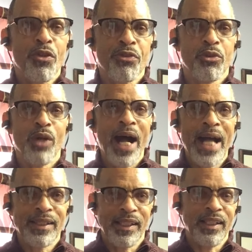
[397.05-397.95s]
through
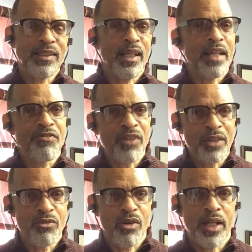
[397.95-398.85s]
ideas like
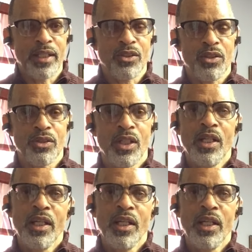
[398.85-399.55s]
fundraisers